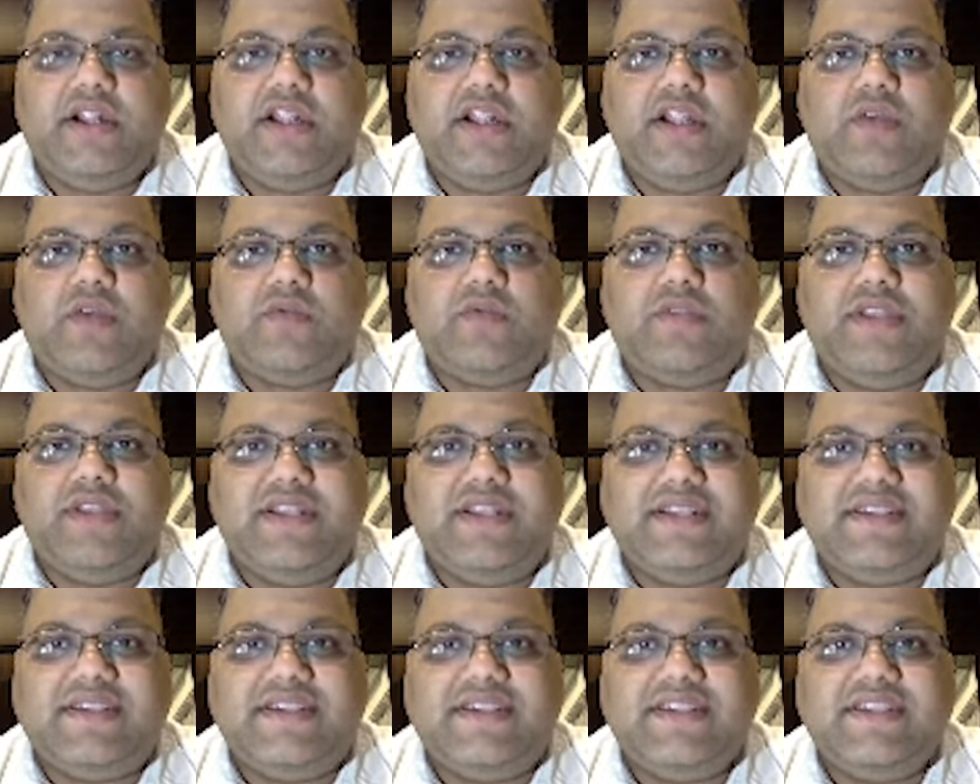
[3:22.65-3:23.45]
Now
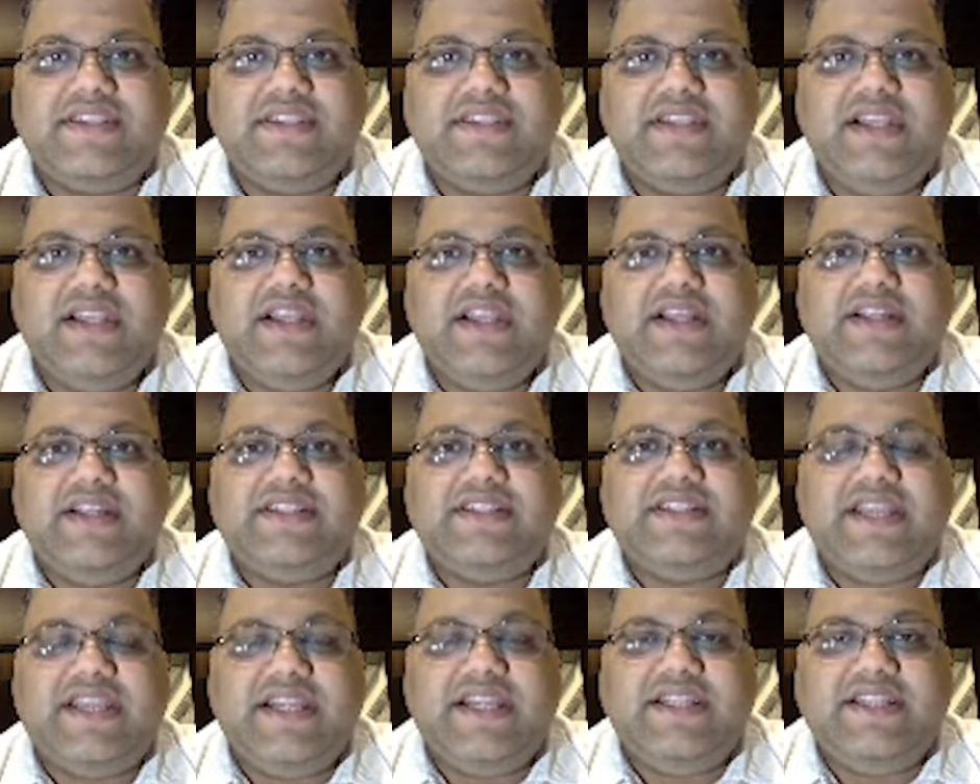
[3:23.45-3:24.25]
this
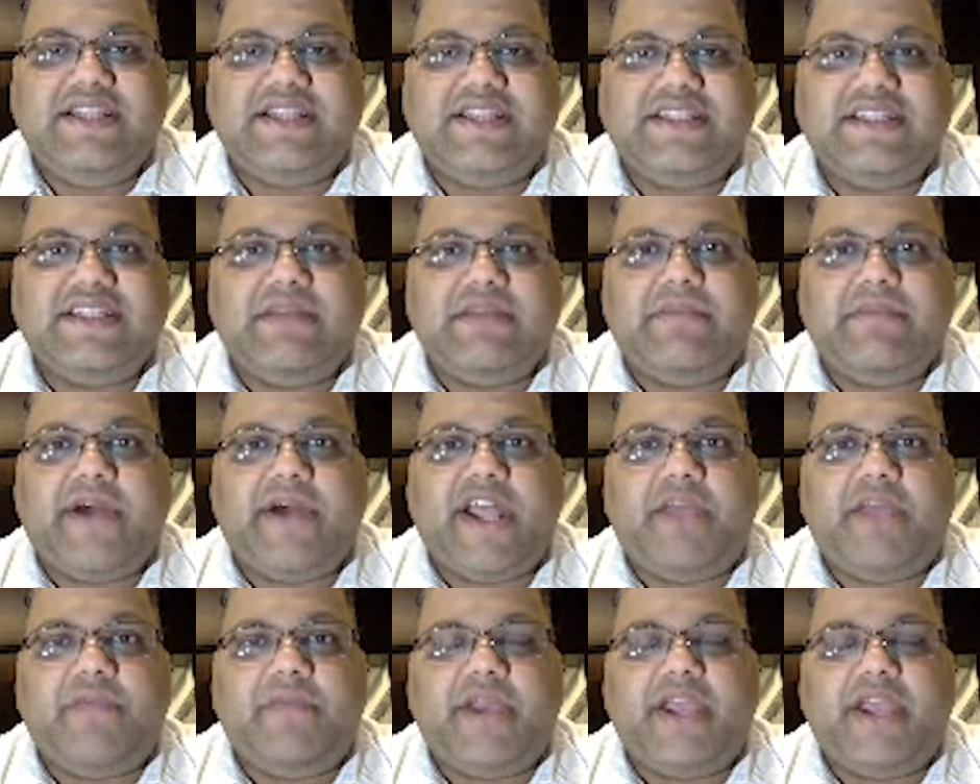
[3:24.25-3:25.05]
changes the
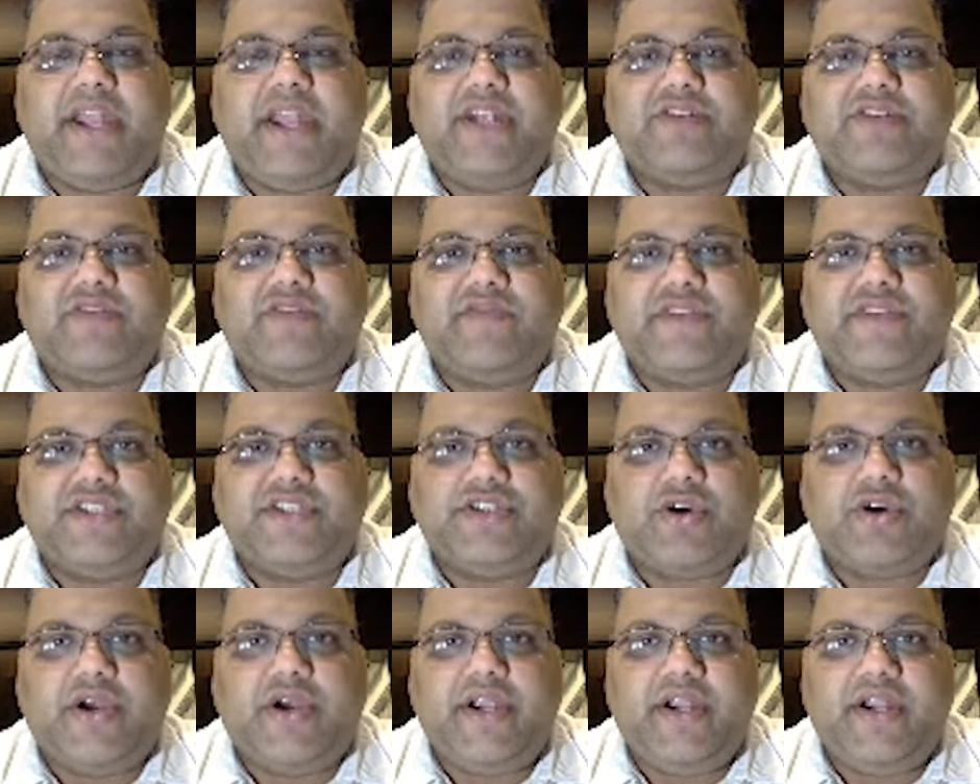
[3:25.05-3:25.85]
biomechanics of the
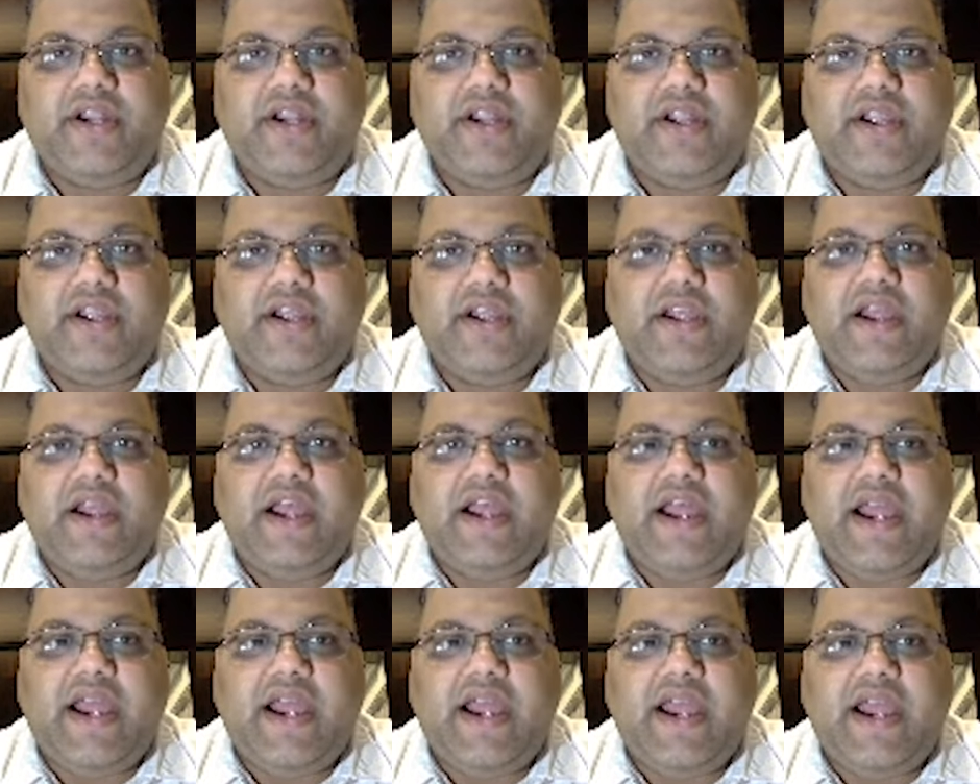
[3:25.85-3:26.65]
joint
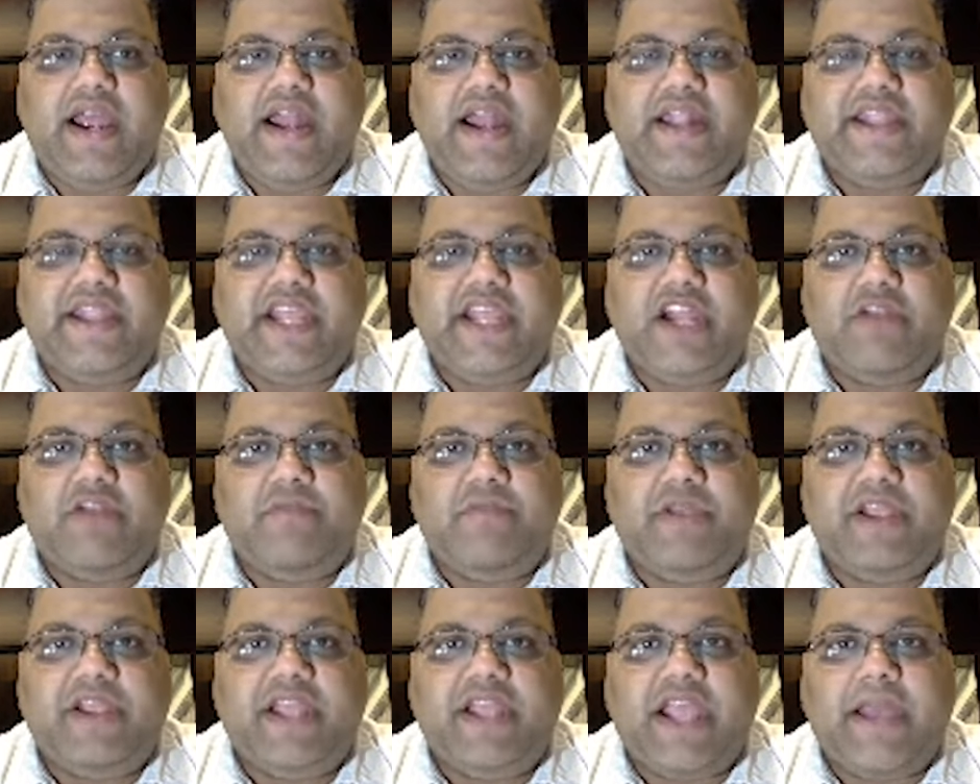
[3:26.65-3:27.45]
and there will
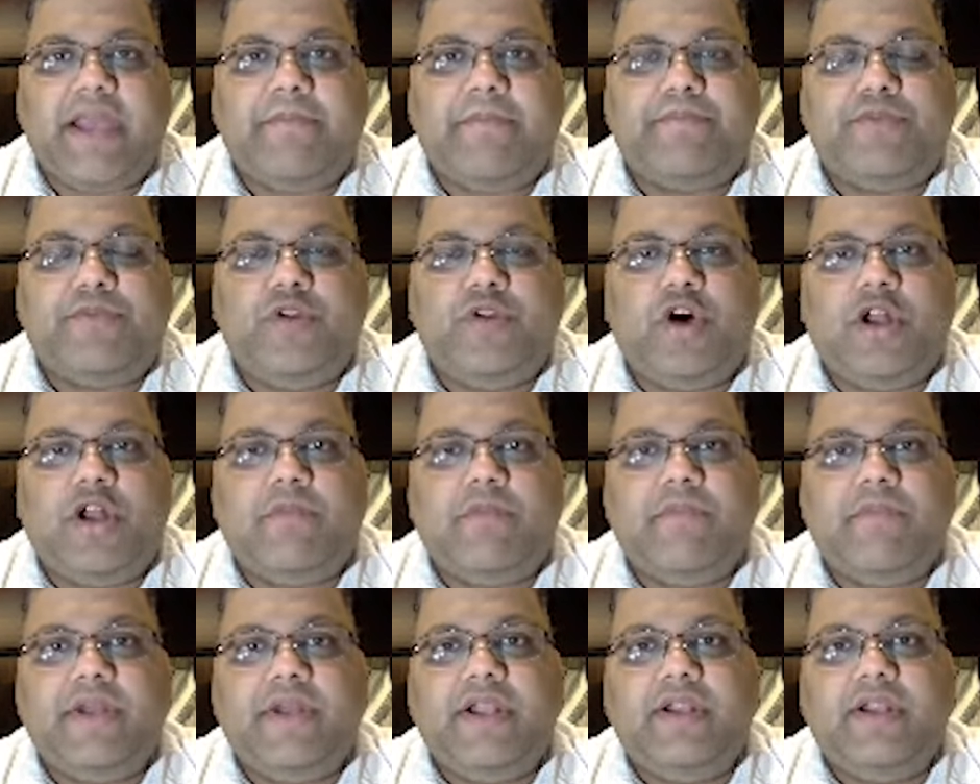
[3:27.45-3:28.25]
be
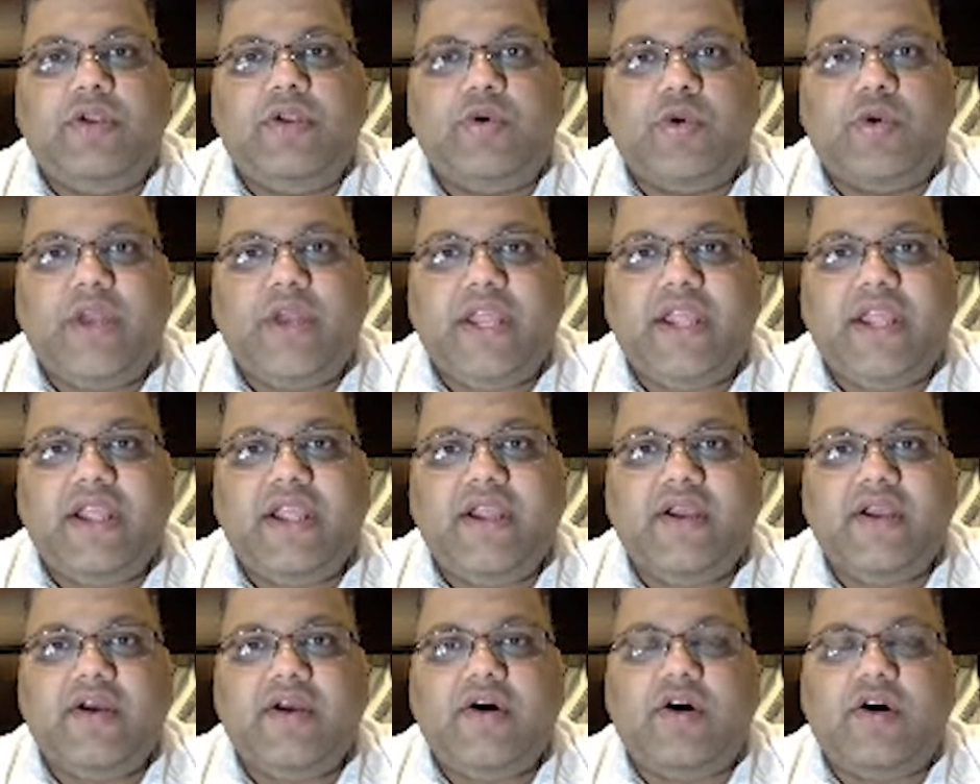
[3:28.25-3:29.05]
abnormal
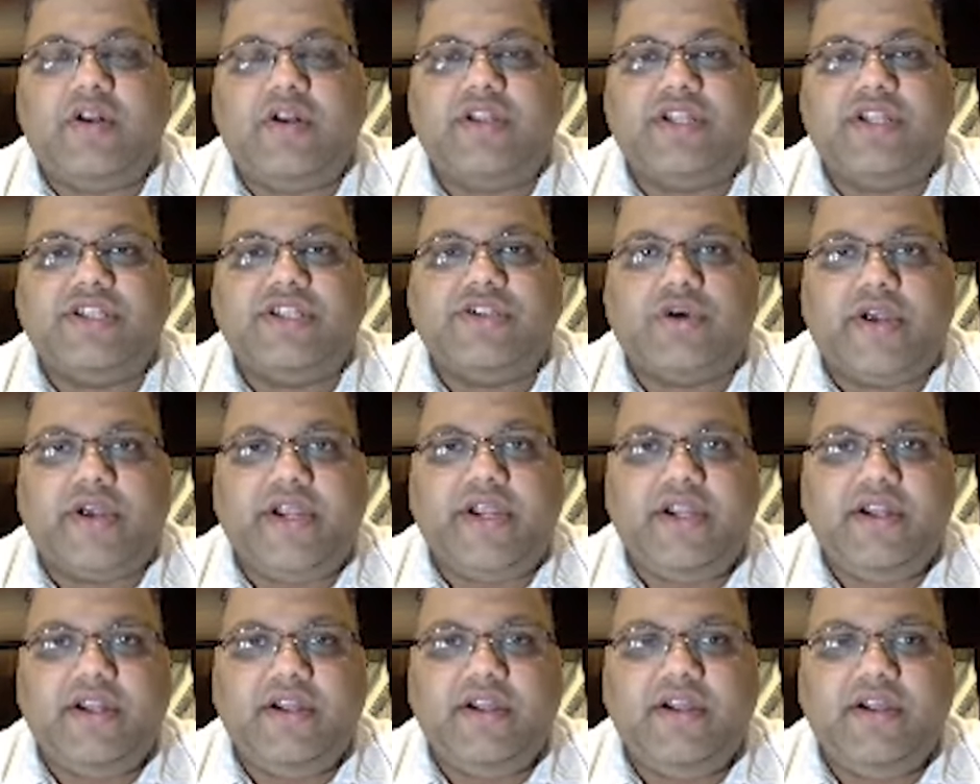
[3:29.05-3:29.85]
loading on the
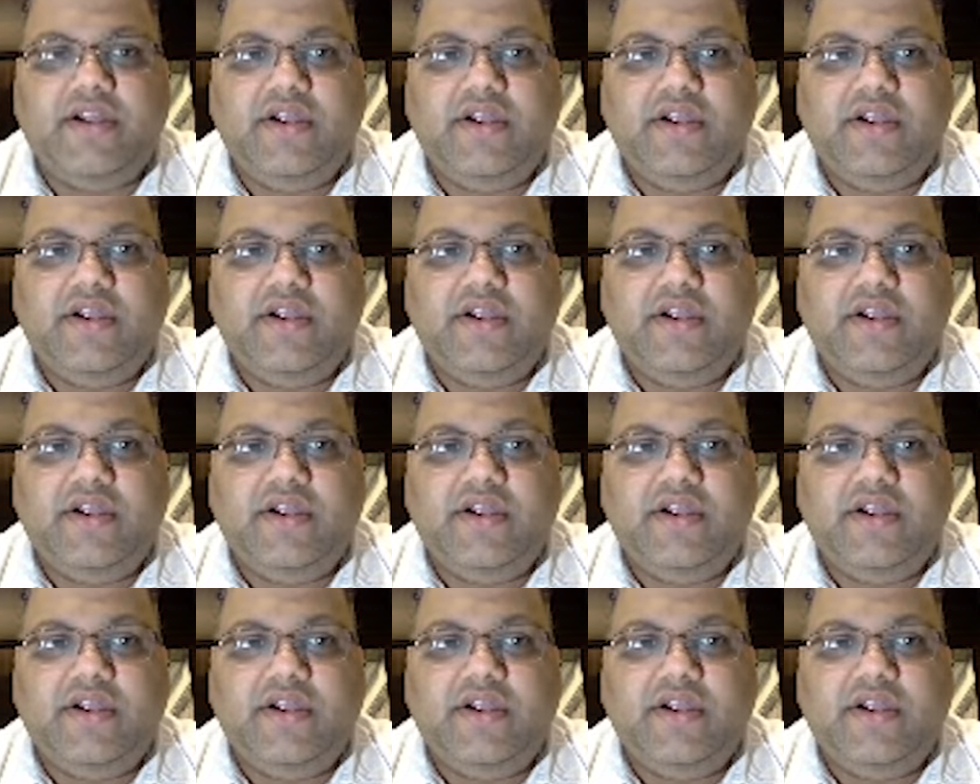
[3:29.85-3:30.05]
joint.